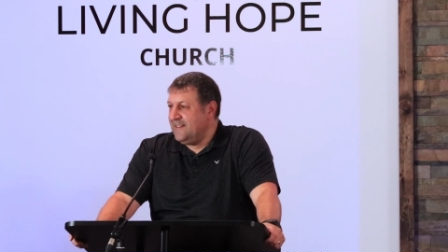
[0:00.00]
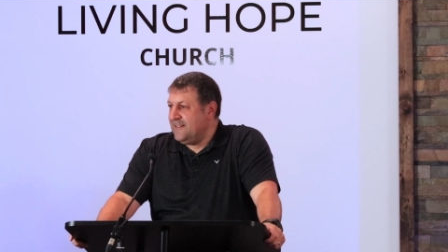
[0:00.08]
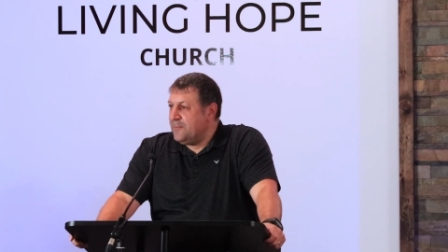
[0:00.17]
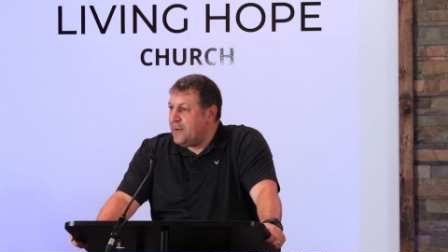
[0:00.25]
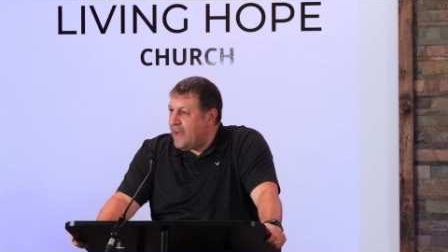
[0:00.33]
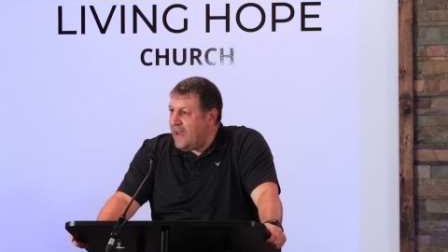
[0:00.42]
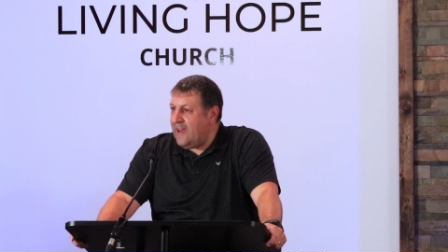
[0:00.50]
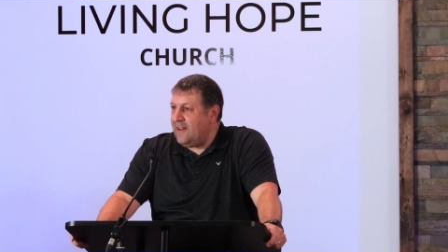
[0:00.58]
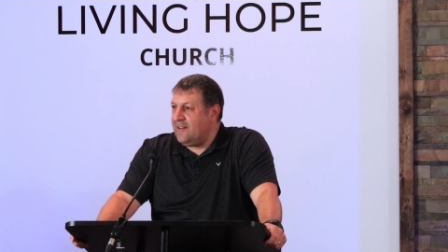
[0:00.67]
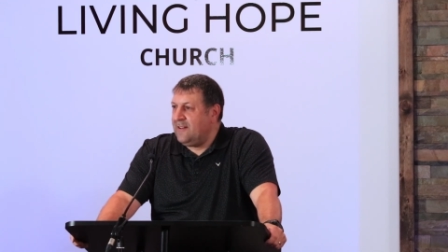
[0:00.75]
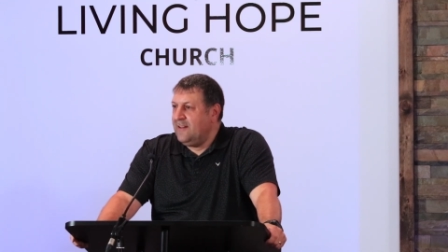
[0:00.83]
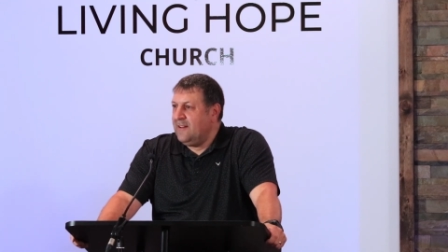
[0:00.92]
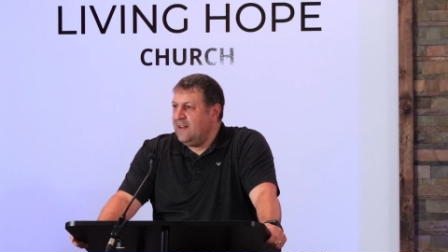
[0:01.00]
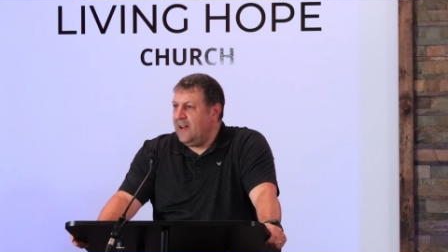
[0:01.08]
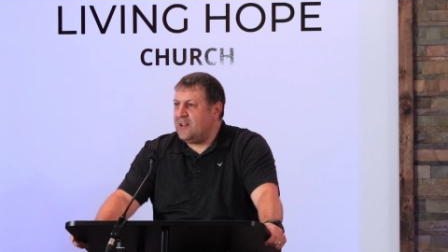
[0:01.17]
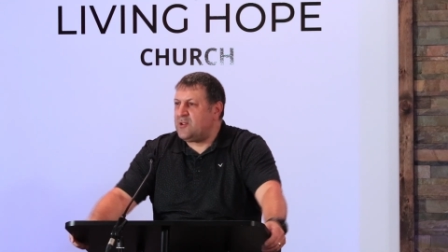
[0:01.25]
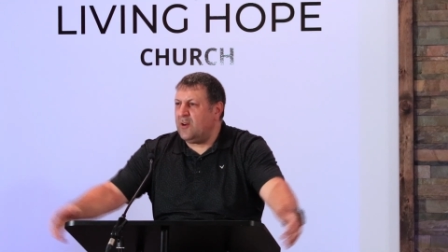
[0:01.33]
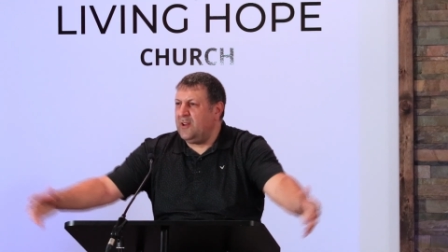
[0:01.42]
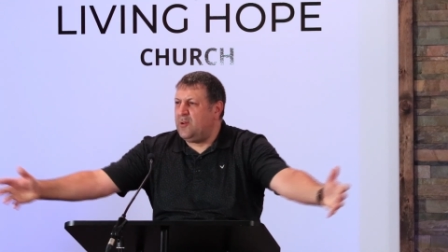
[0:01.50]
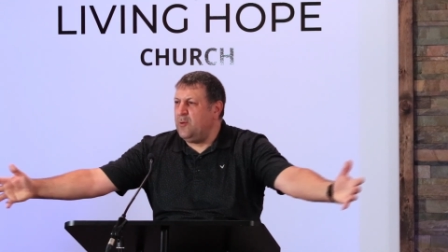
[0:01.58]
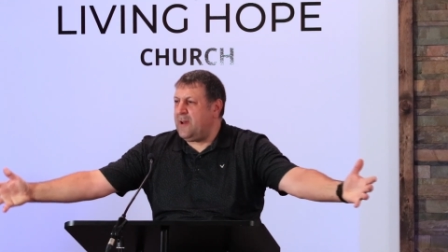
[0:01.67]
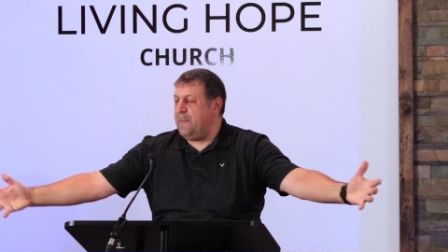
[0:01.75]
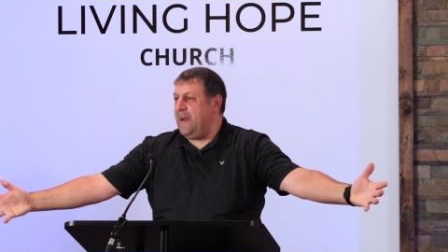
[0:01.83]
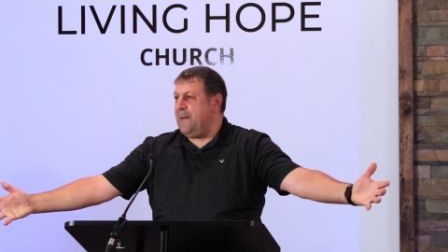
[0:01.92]
We can't. And it's only two
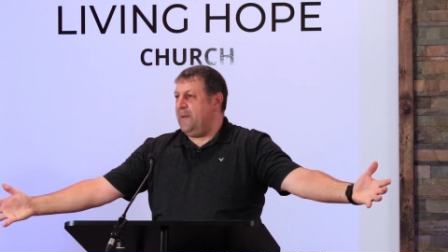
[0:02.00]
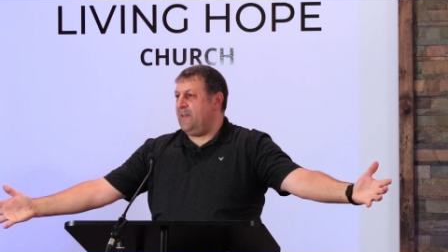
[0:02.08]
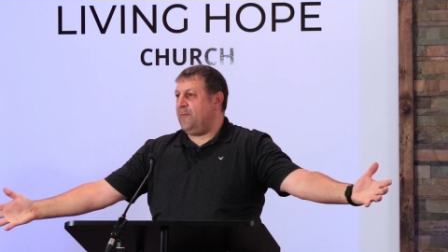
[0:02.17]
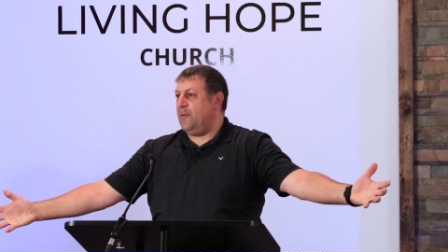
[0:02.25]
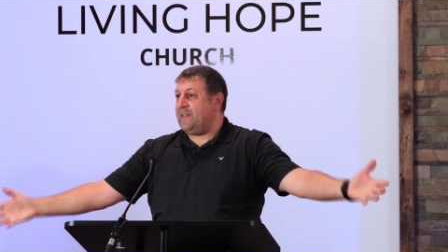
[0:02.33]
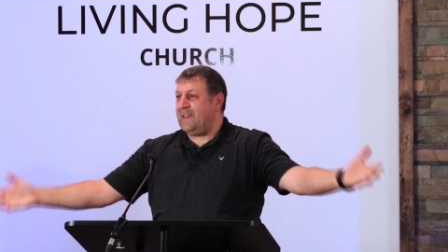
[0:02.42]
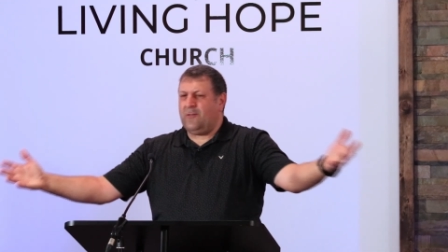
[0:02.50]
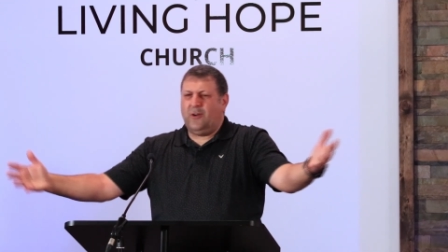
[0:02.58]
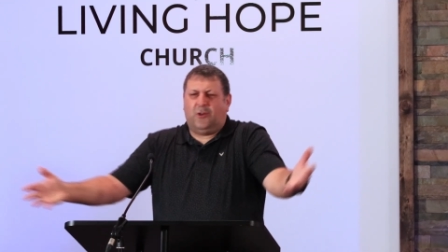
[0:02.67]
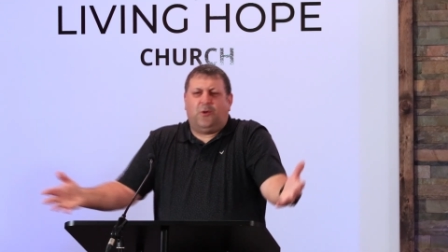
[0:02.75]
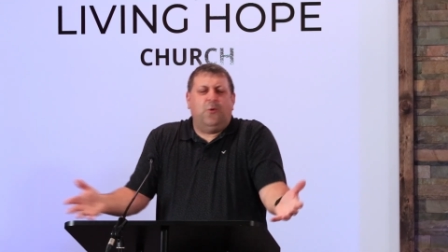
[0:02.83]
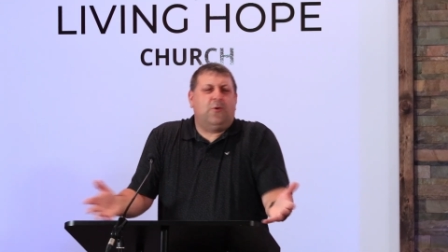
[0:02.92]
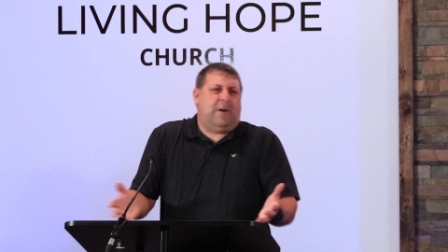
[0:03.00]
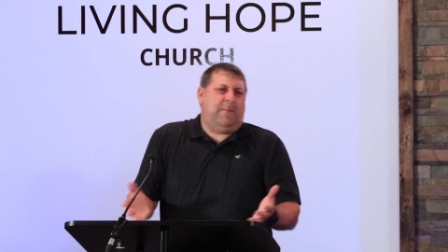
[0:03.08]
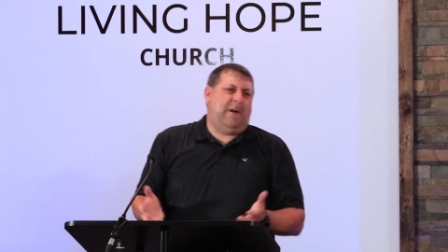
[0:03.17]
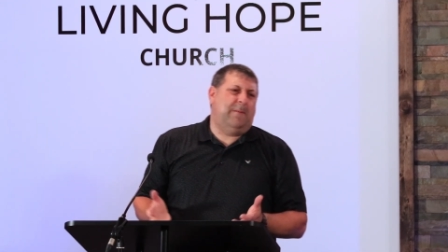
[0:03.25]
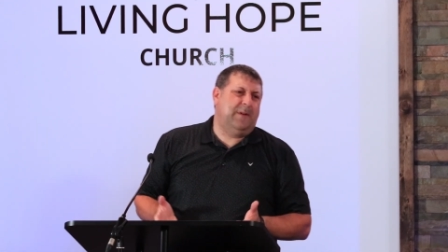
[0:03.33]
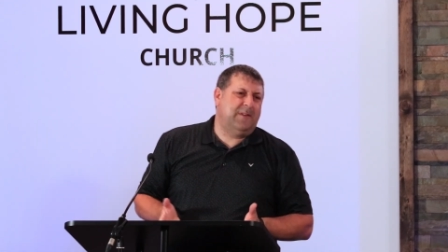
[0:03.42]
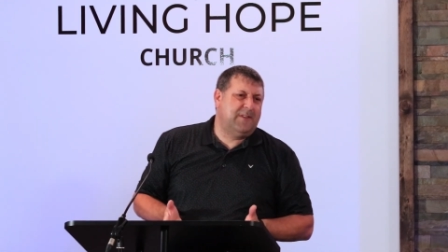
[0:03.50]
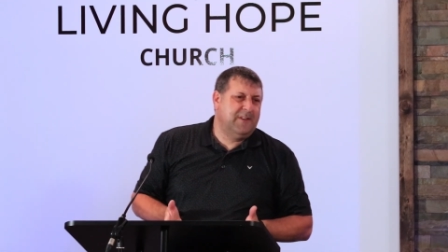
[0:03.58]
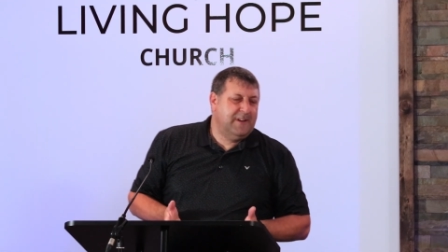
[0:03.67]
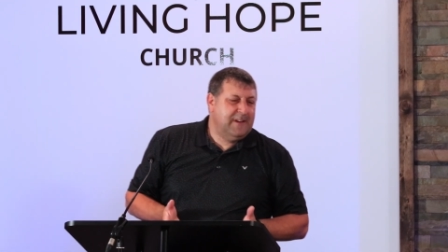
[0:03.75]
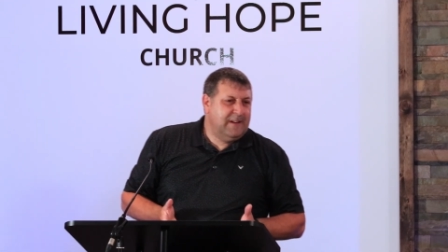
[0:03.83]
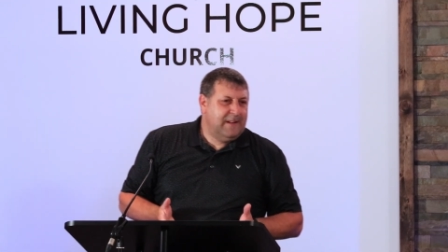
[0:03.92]
commandments, folks. That's only two commandments
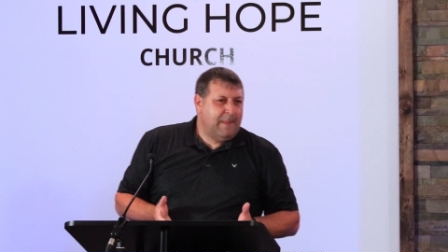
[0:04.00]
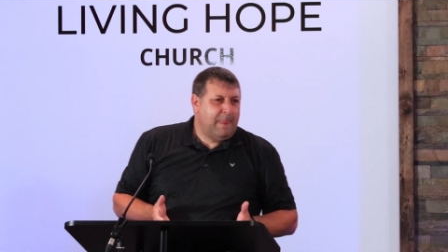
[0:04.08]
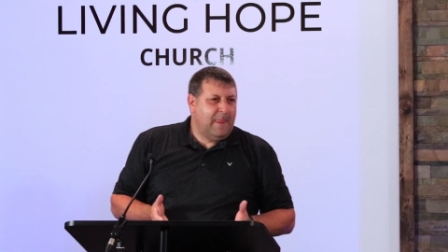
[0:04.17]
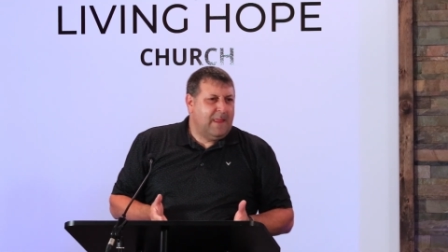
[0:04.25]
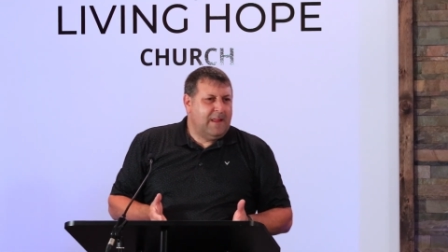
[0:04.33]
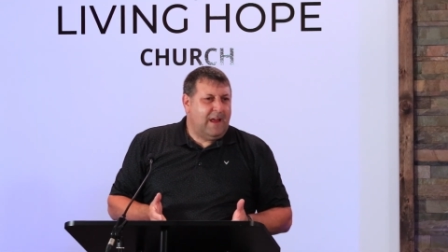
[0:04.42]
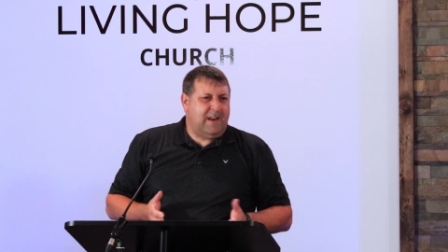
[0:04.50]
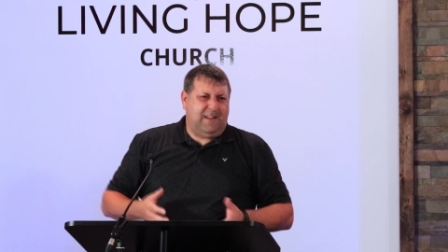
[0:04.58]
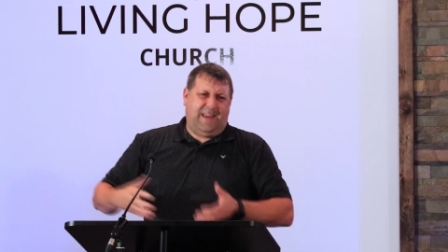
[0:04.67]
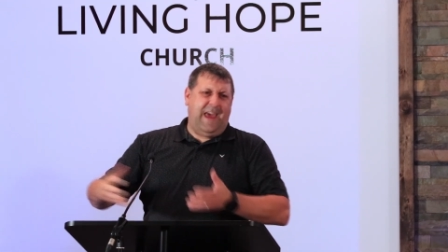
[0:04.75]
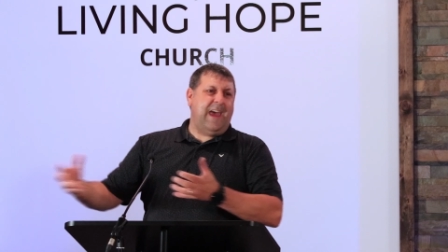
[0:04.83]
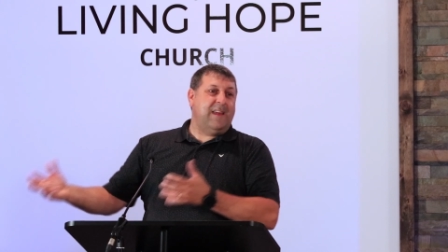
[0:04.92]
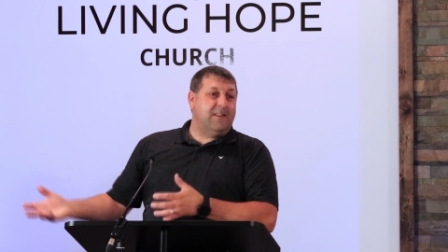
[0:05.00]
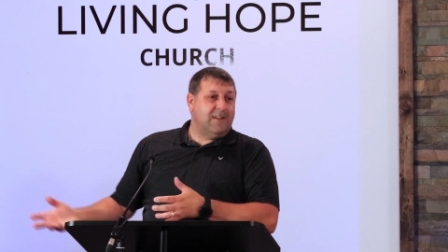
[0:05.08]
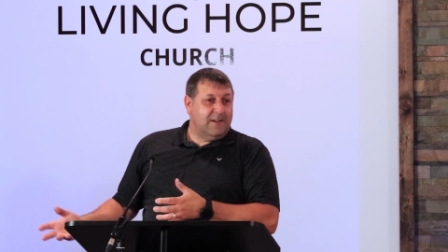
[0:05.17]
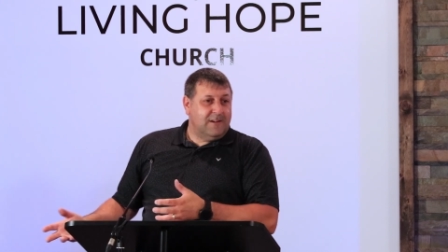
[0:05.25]
out of 10.